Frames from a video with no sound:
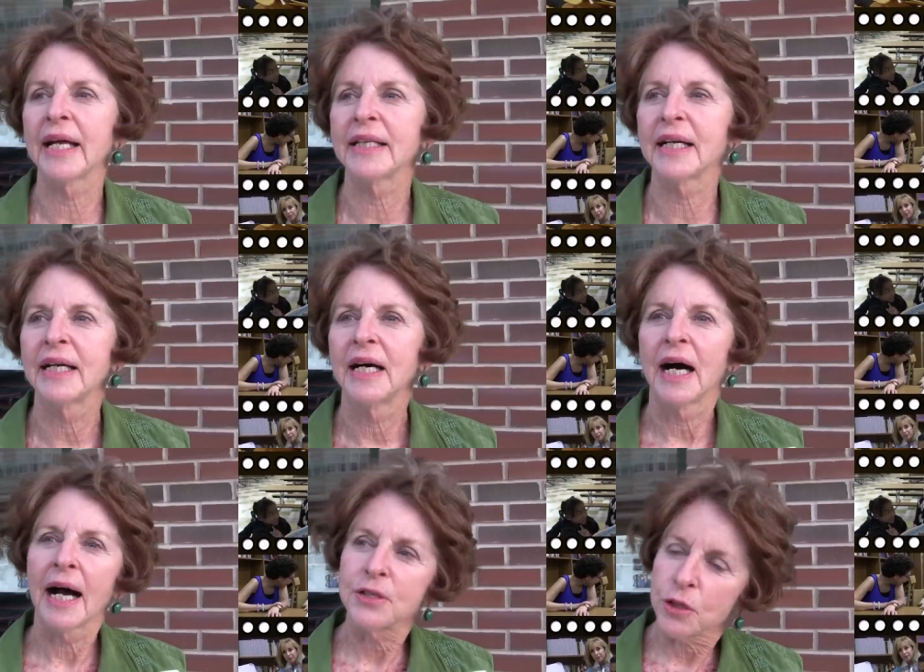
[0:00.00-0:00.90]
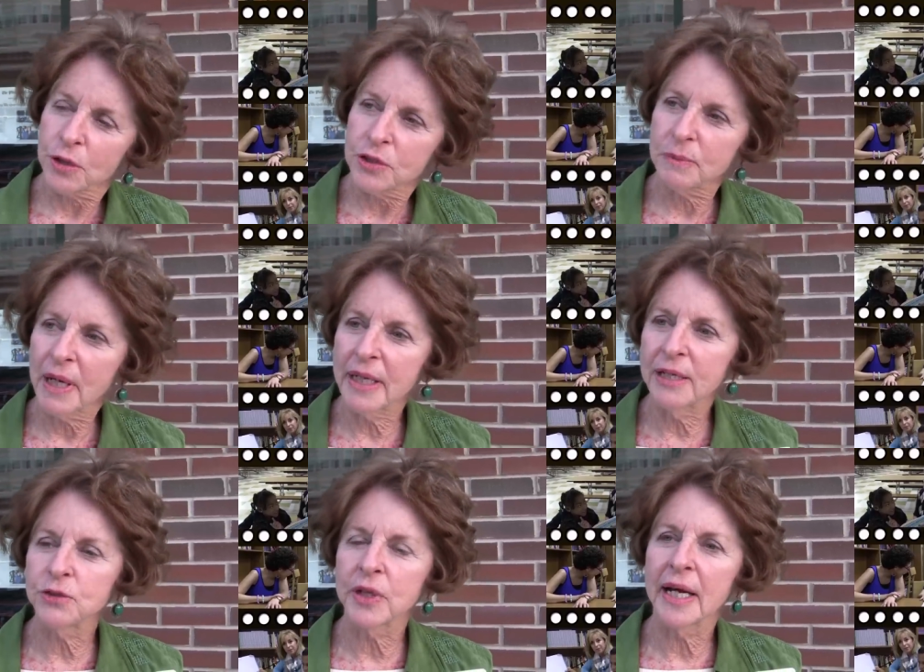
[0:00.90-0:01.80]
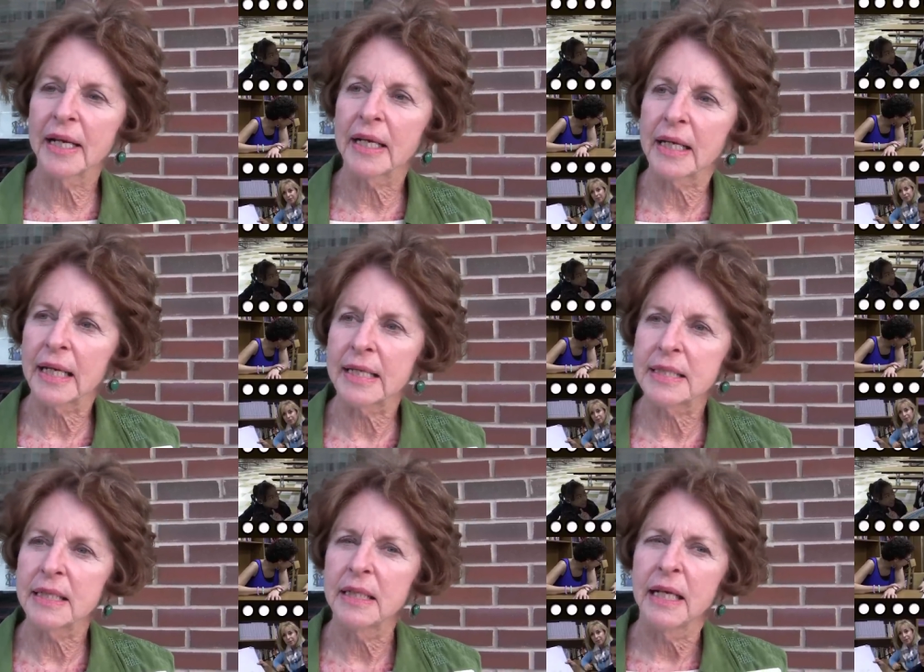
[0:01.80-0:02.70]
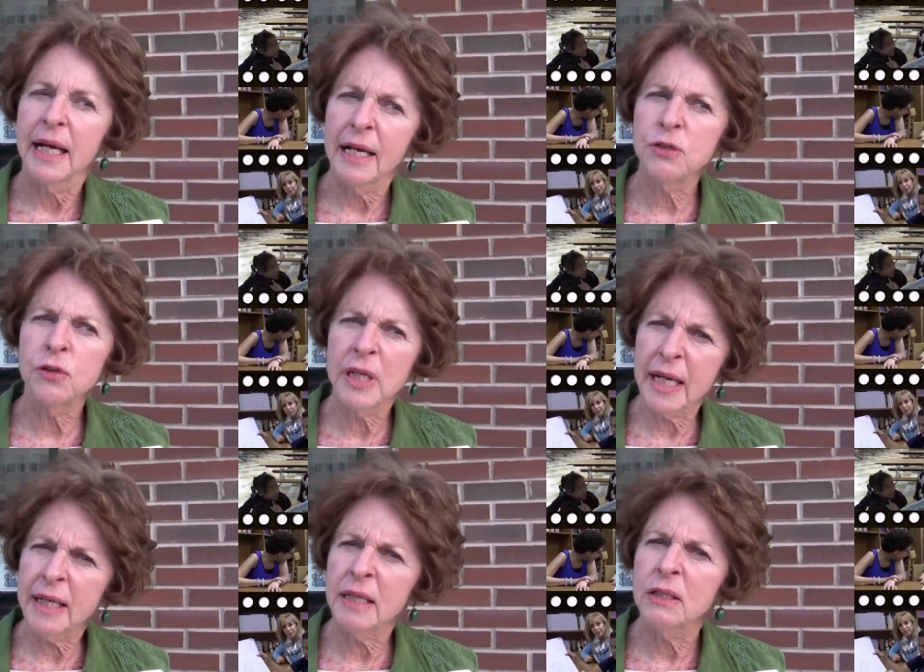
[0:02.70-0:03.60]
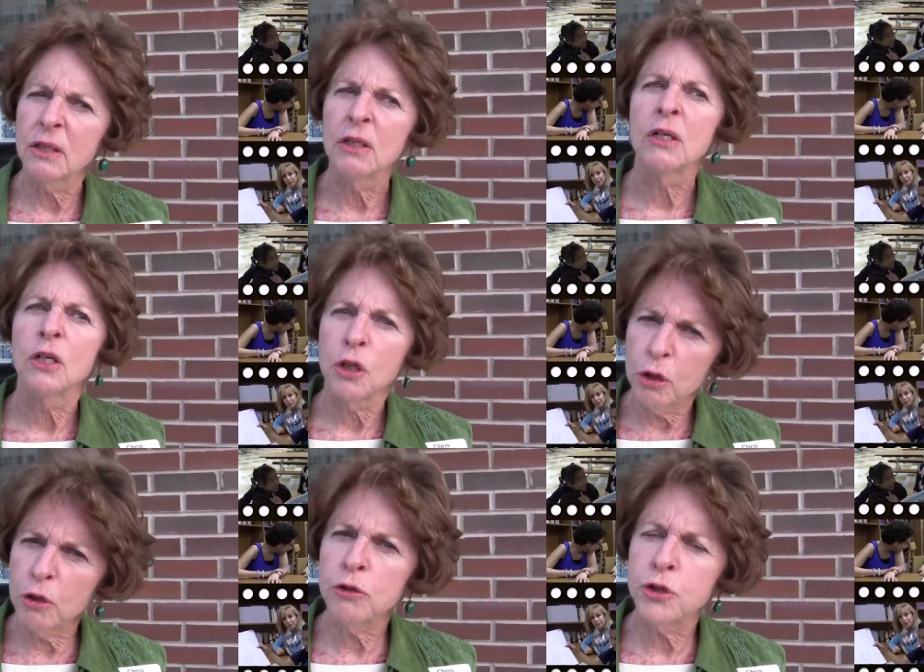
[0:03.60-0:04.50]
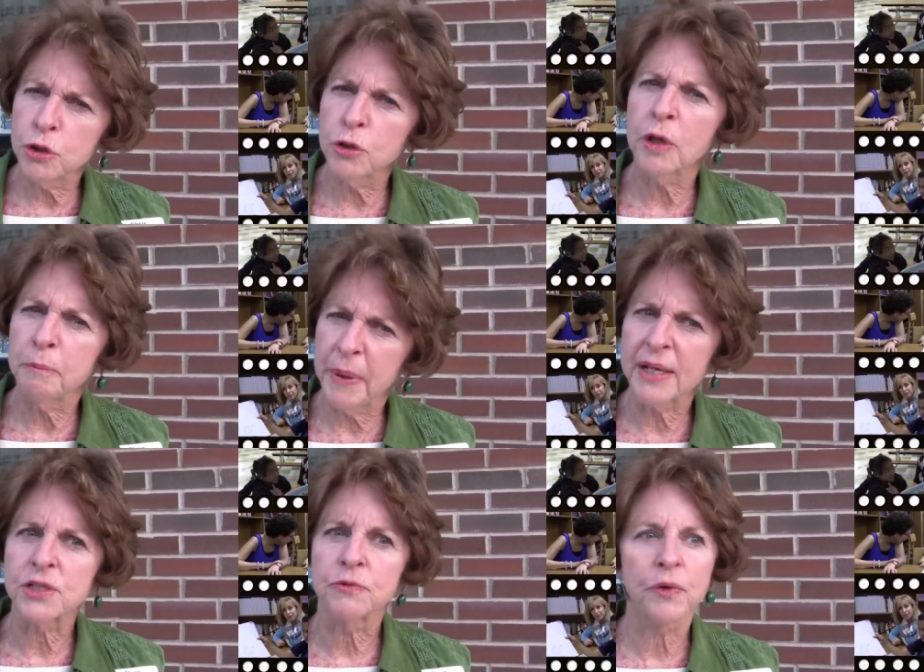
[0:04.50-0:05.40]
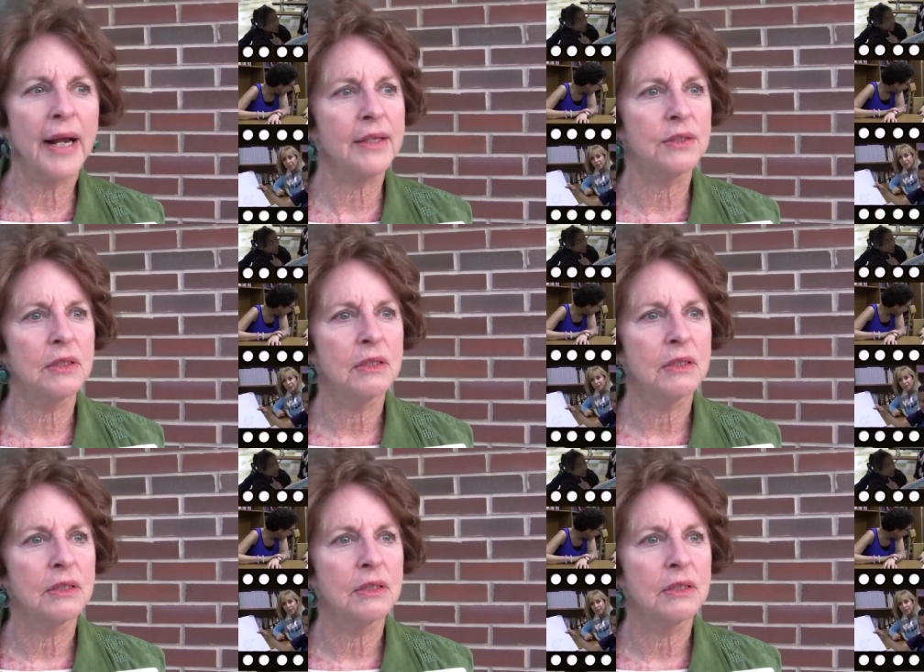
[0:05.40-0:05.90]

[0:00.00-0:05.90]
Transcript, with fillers: And uh, I turned to my Adriana and I said, Adriana, who's your best friend?